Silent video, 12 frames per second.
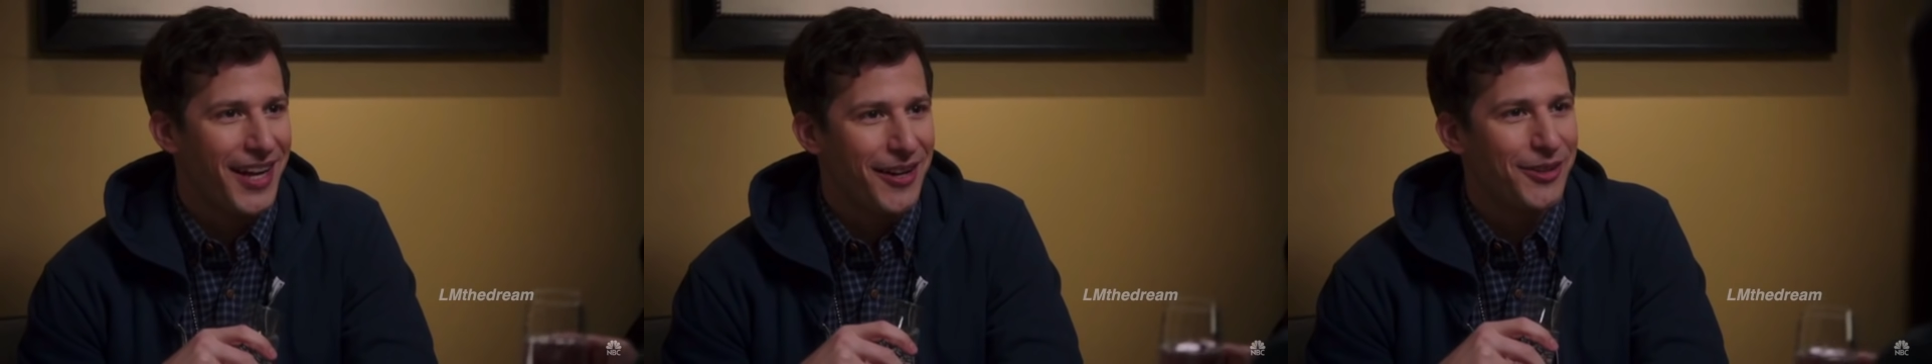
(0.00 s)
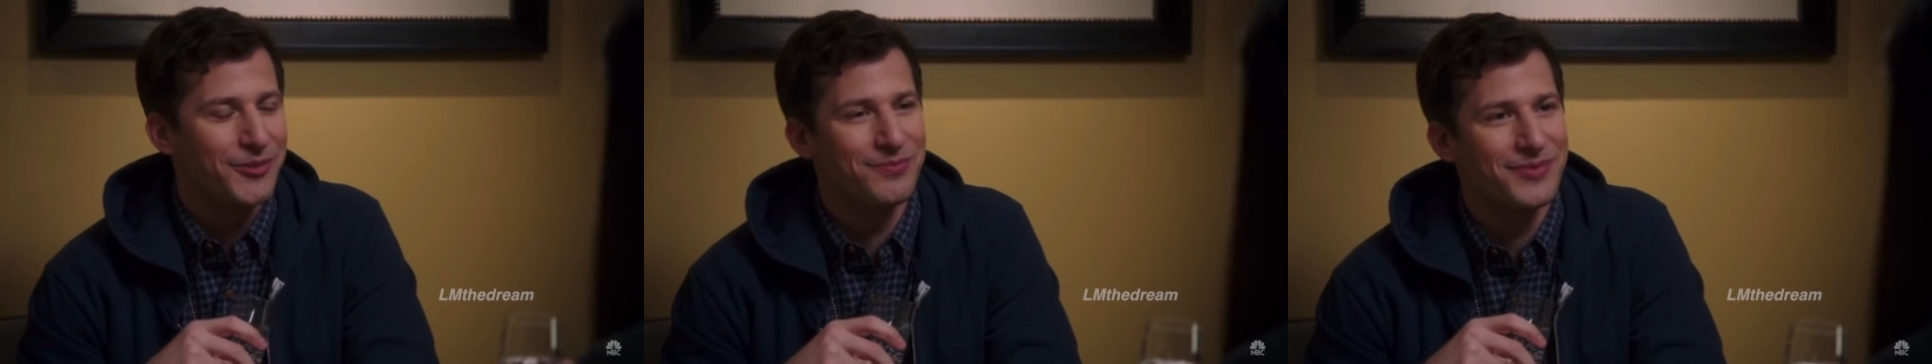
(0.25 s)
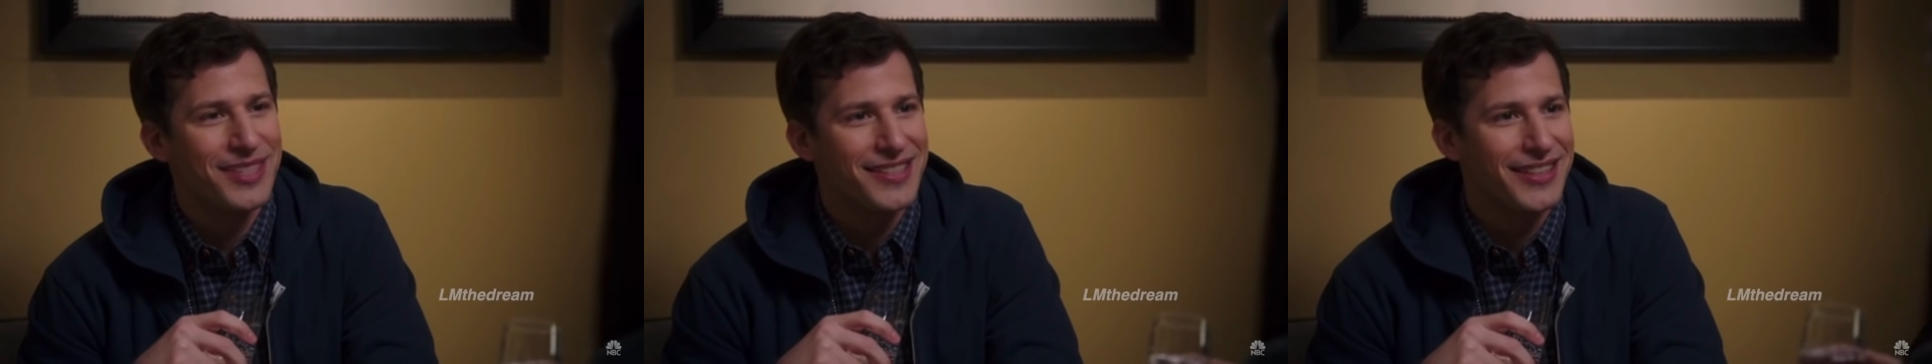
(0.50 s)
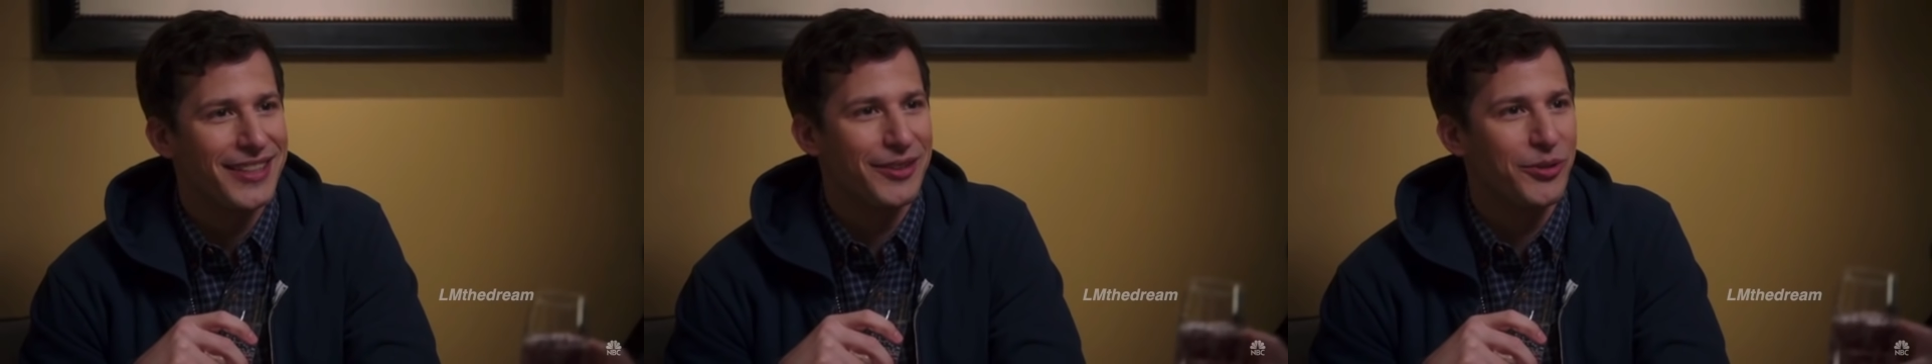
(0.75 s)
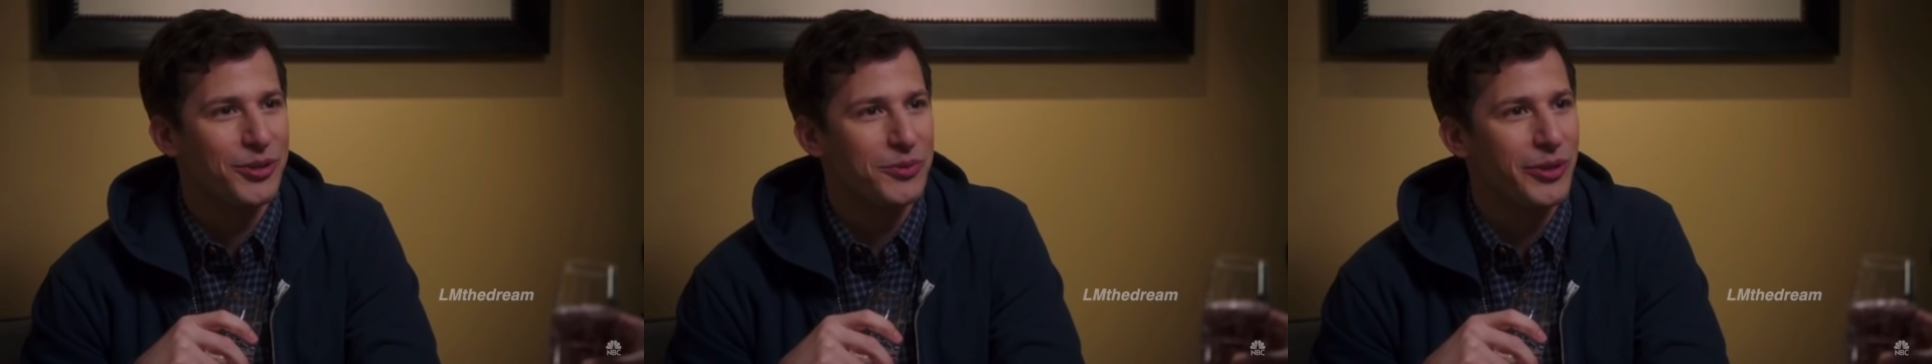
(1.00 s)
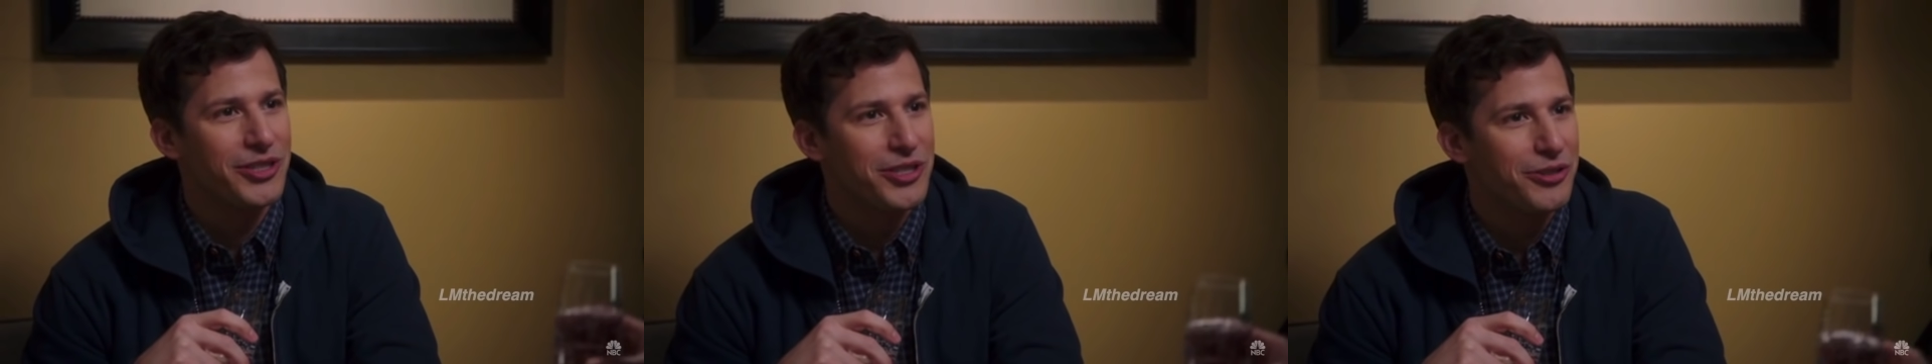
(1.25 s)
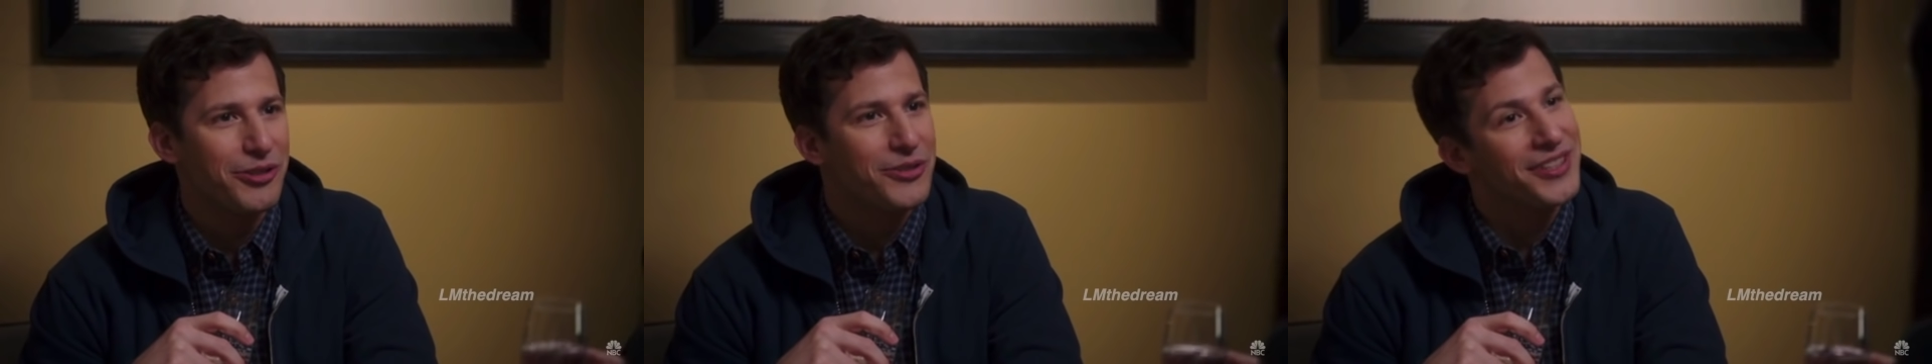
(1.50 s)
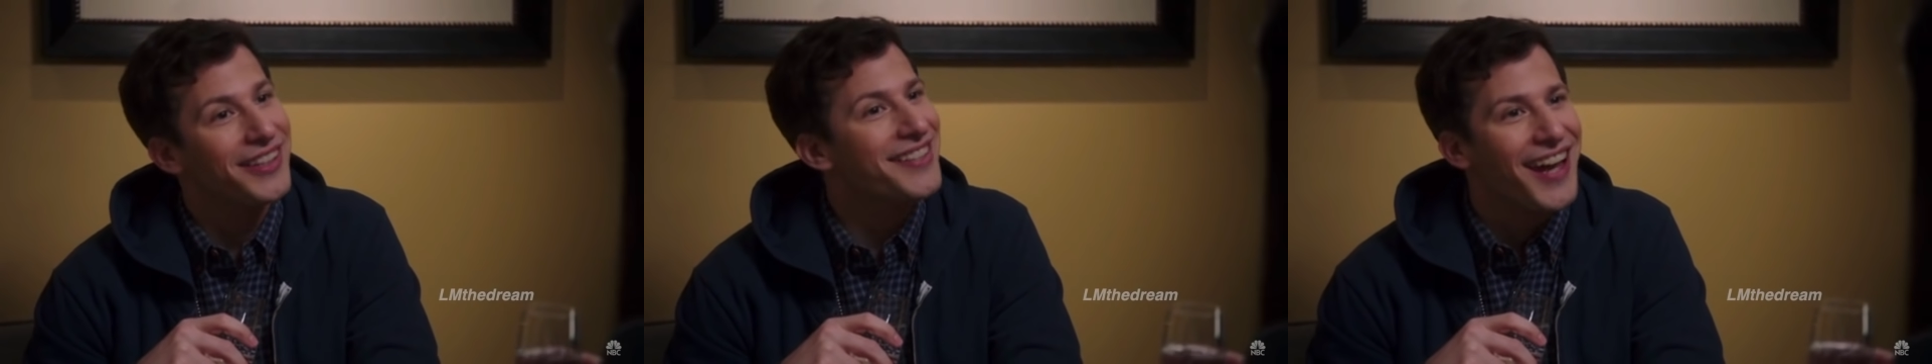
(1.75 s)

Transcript: Oh, is an old witch introducing this